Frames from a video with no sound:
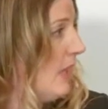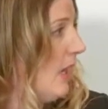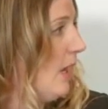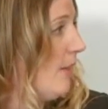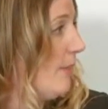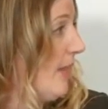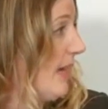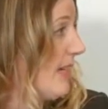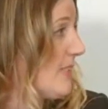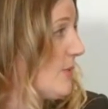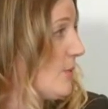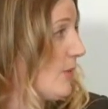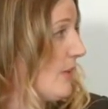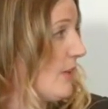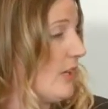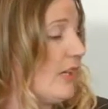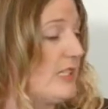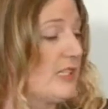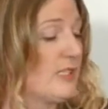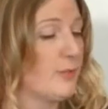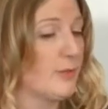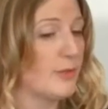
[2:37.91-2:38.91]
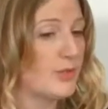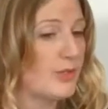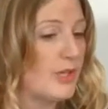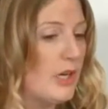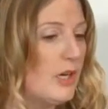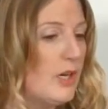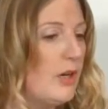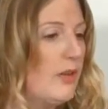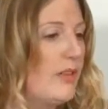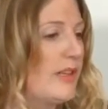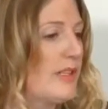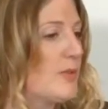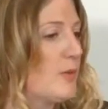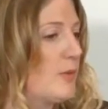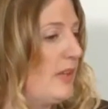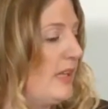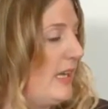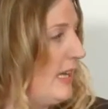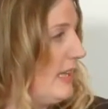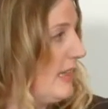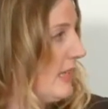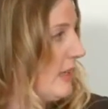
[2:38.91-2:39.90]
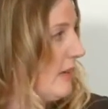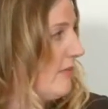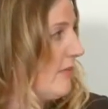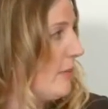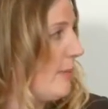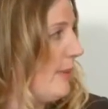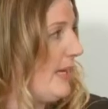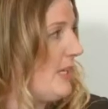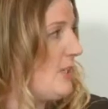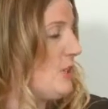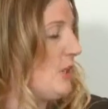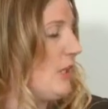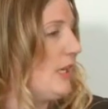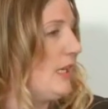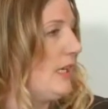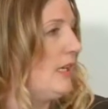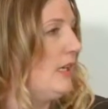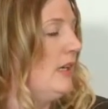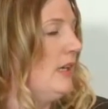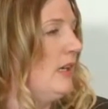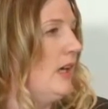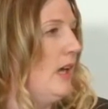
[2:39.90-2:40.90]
Um, that's where their customers go. That's where they get their information.